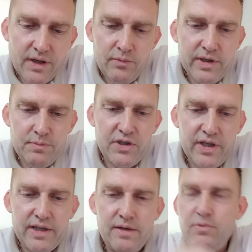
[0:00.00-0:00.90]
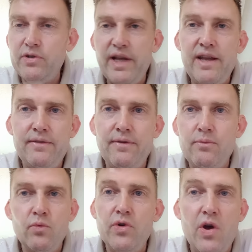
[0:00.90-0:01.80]
with his machete, but Dave
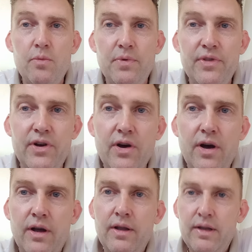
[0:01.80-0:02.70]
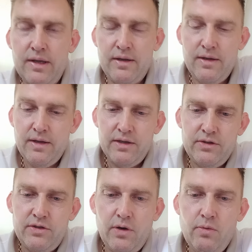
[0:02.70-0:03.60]
wouldn't open the door.
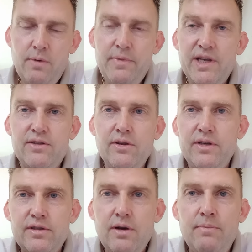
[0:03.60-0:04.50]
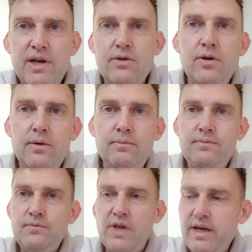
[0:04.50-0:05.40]
So what Mick's done, he's gone back up,
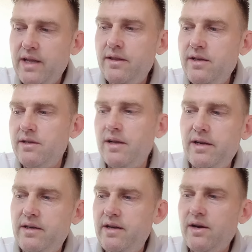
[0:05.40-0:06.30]
and he had these like